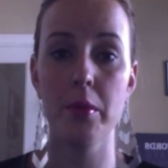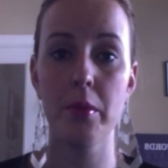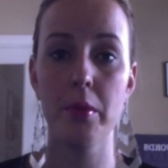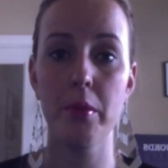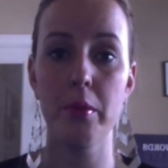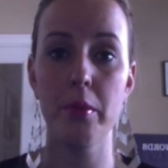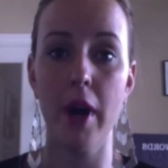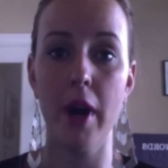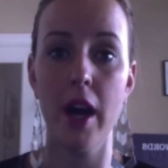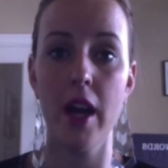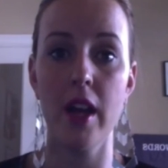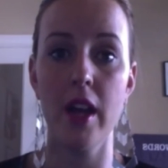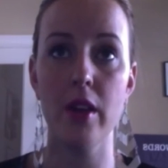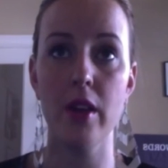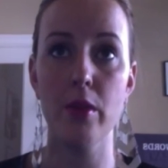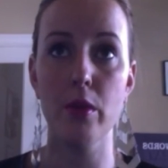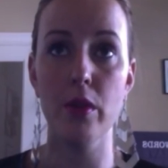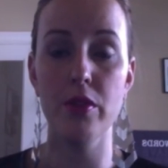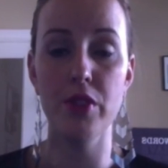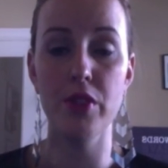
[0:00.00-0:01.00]
my
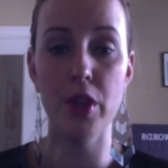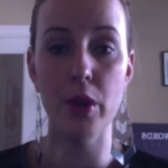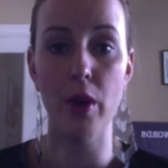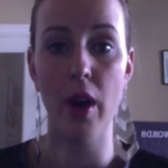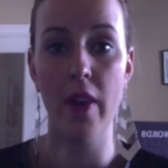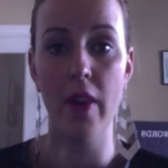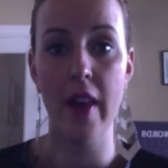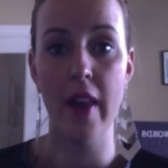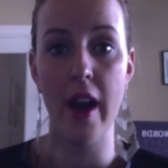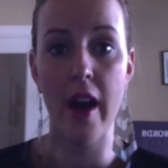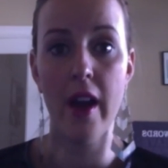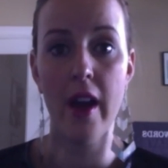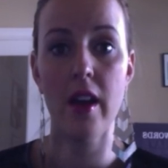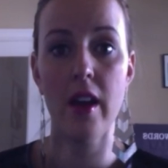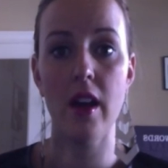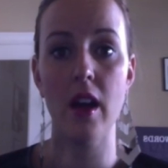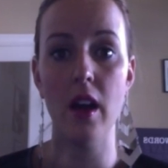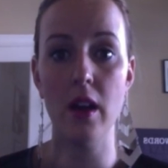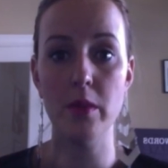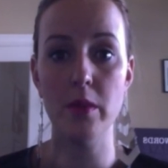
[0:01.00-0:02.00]
review on
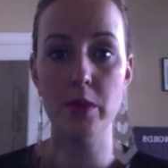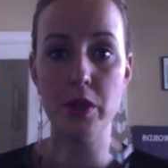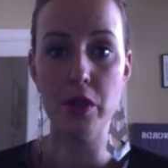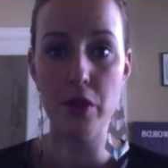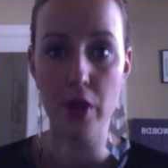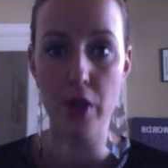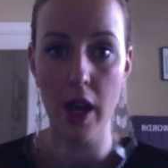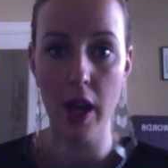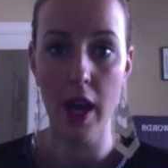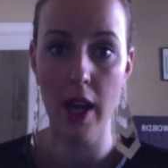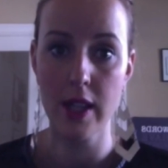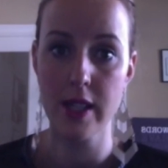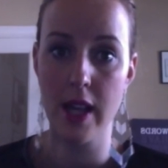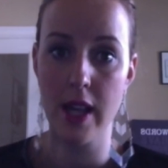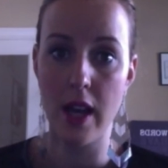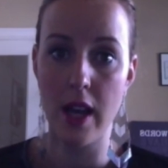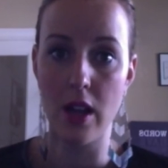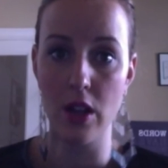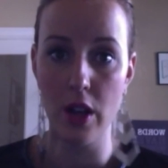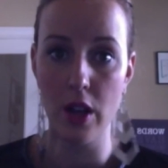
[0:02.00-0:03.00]
that, so you can kind of
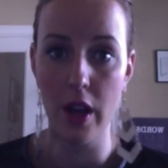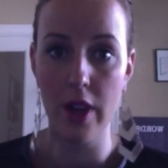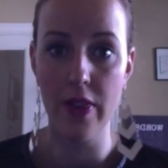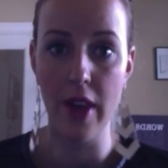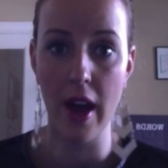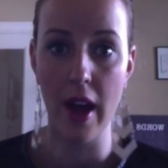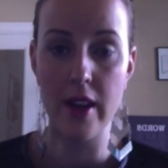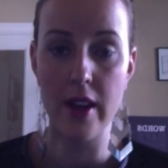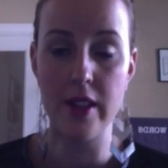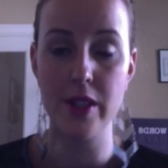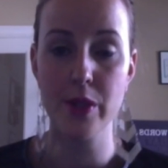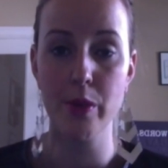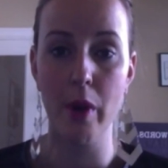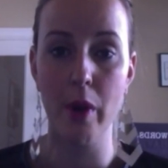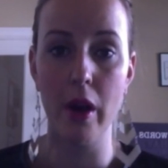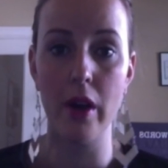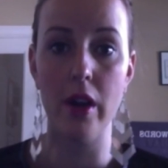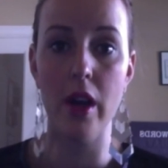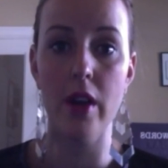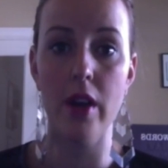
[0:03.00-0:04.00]
take a look at that as
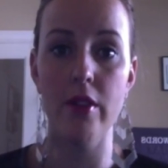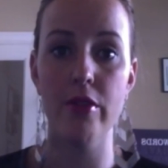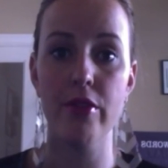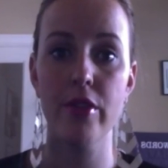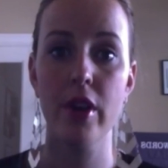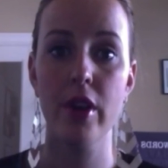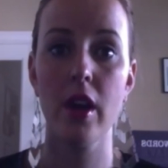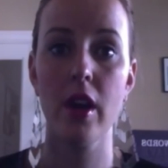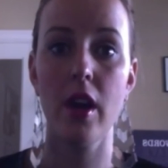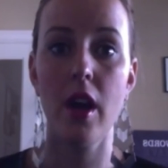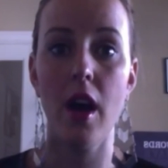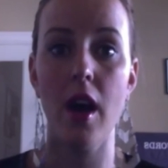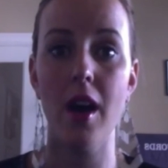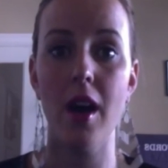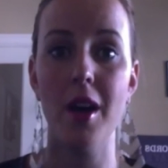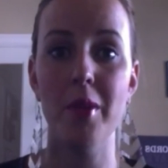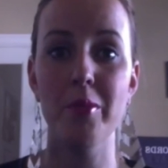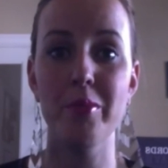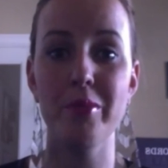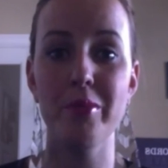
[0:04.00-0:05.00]
well
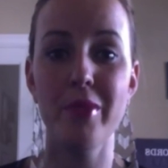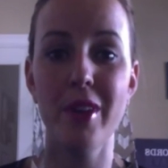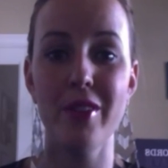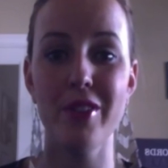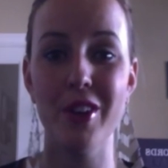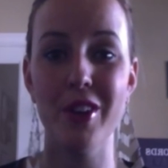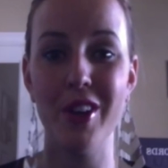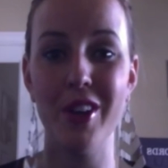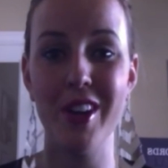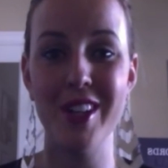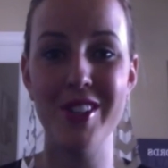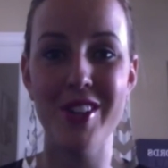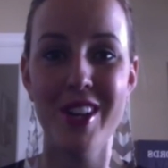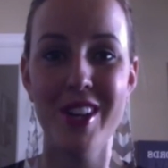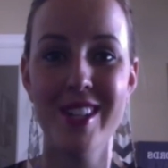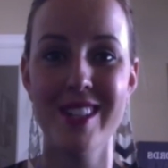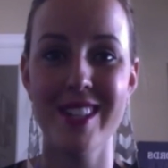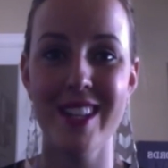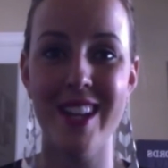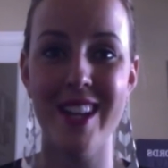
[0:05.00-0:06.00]
if you're
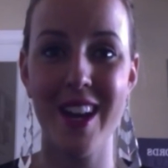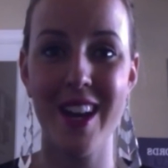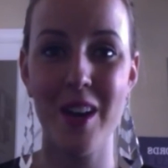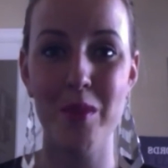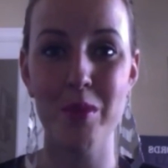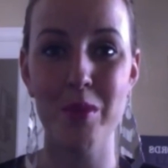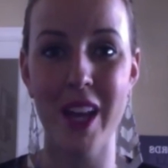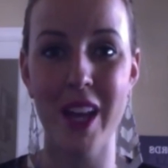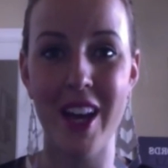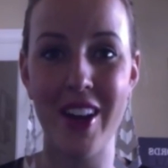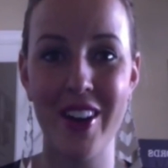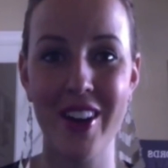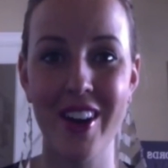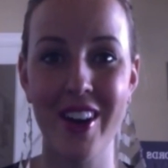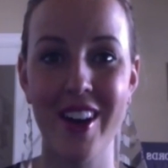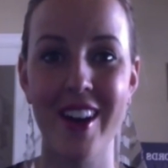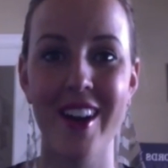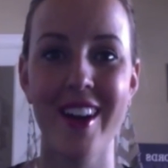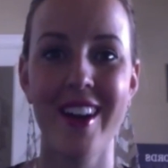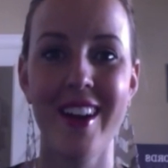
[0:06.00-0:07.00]
interested in a planner.